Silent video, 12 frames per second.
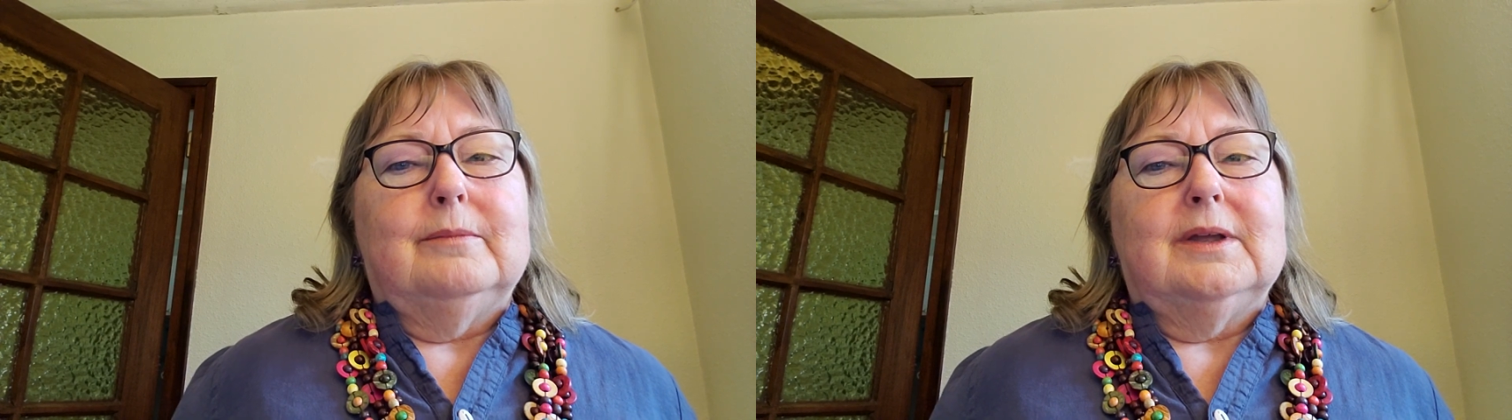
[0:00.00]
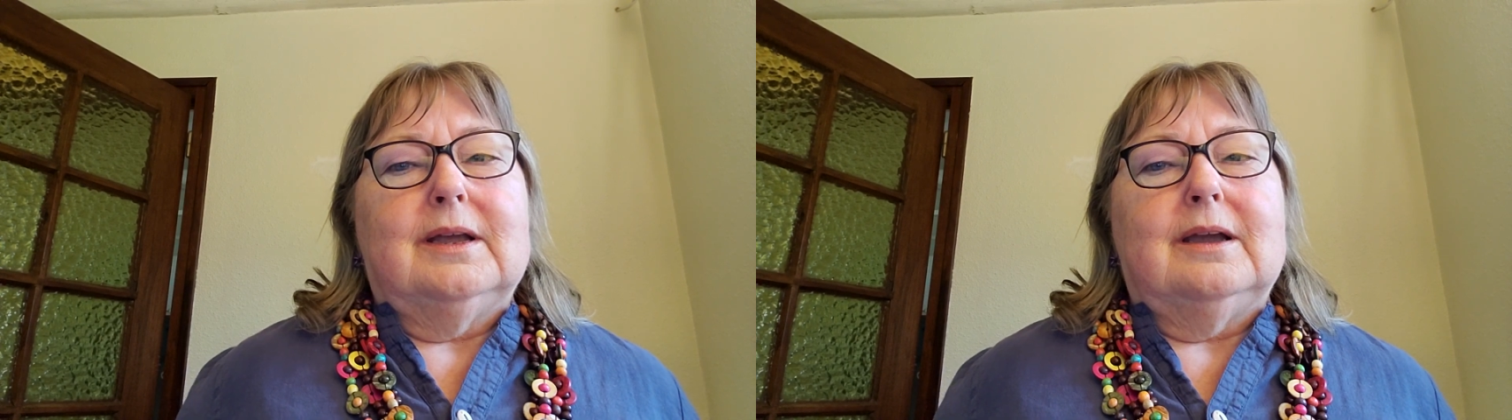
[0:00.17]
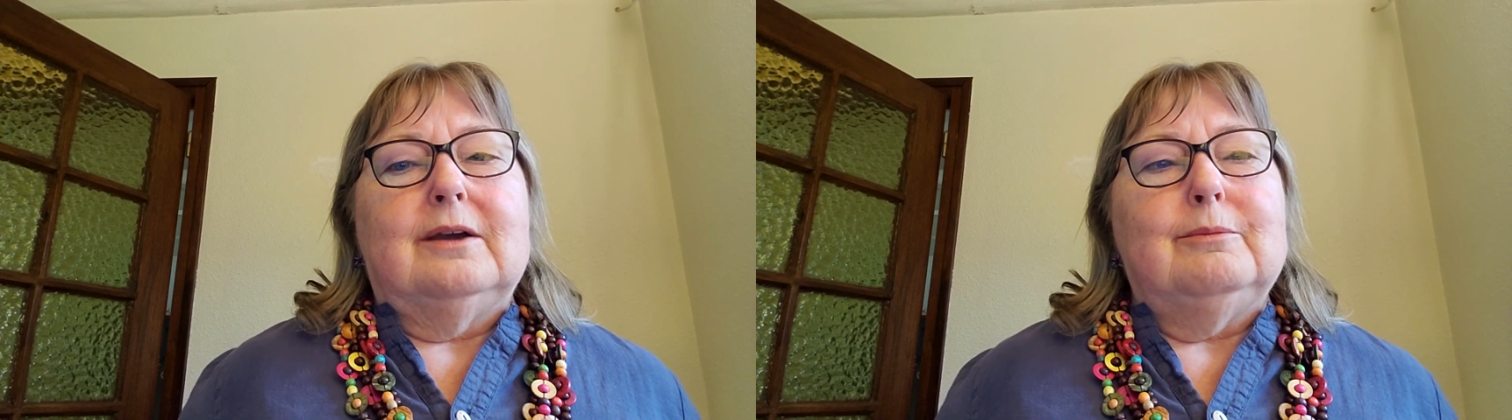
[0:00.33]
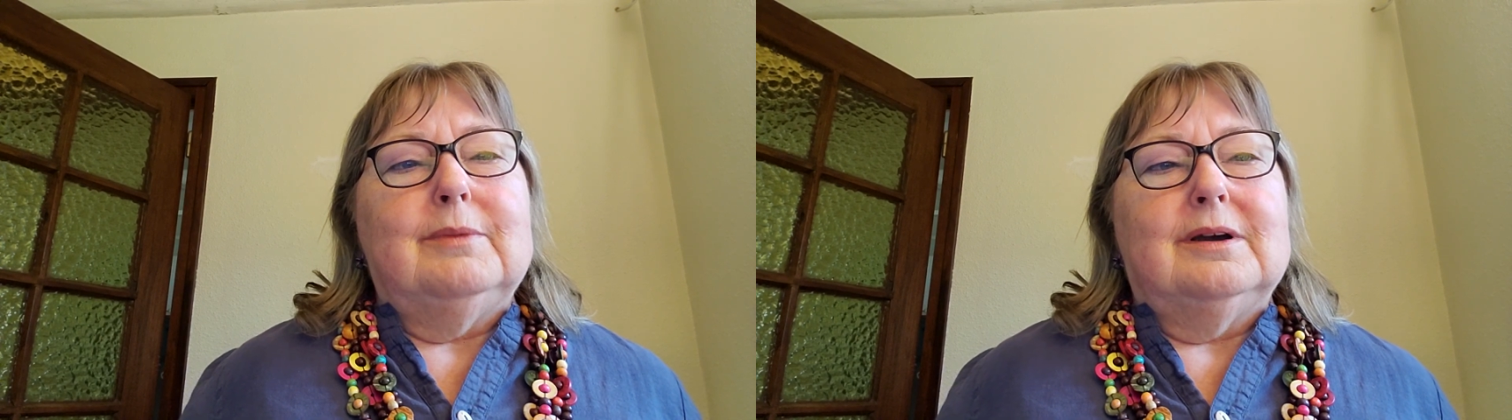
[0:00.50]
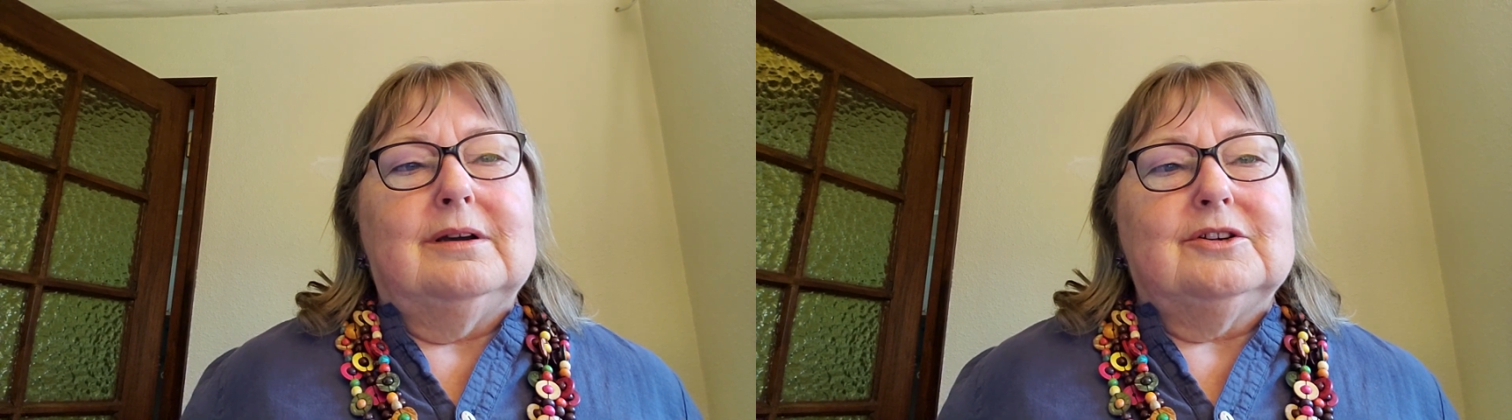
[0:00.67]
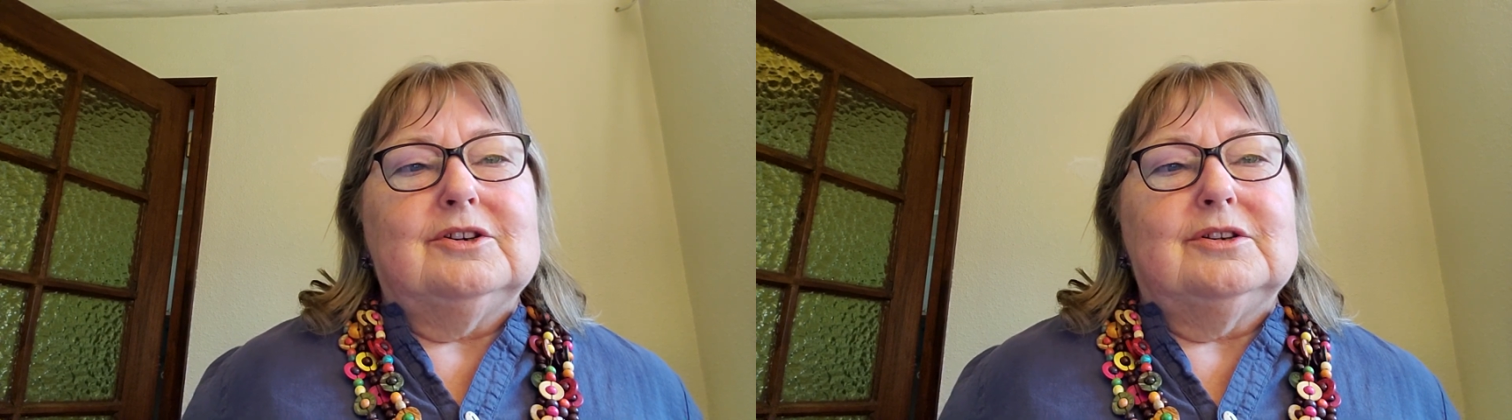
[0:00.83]
how
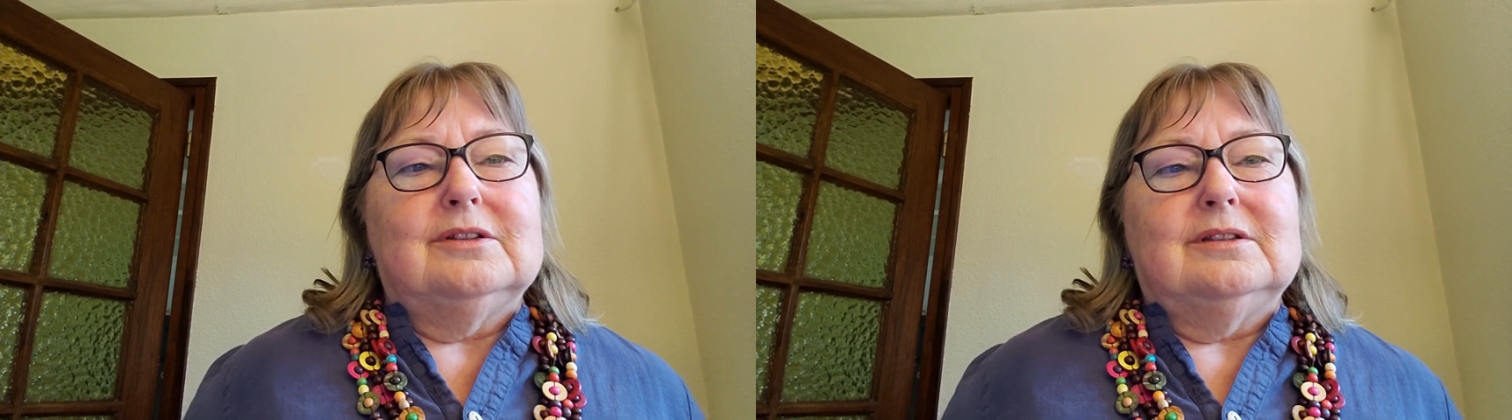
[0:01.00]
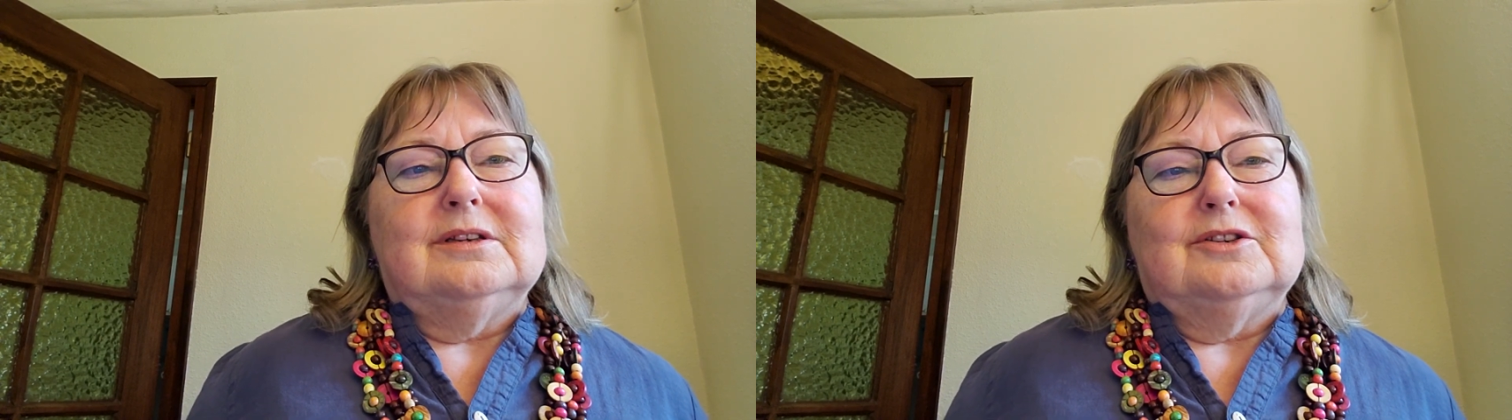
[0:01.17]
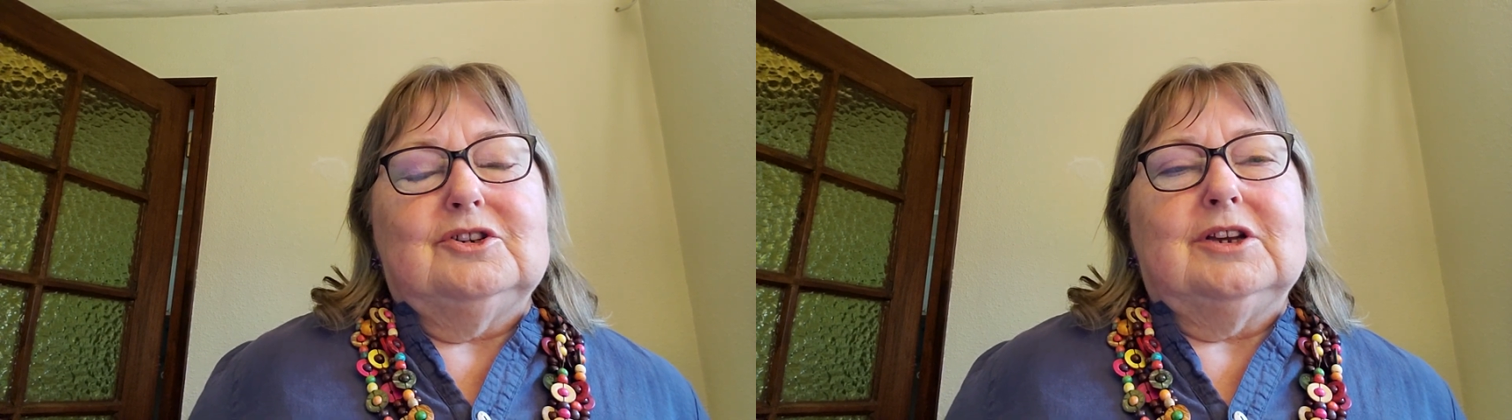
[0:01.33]
much this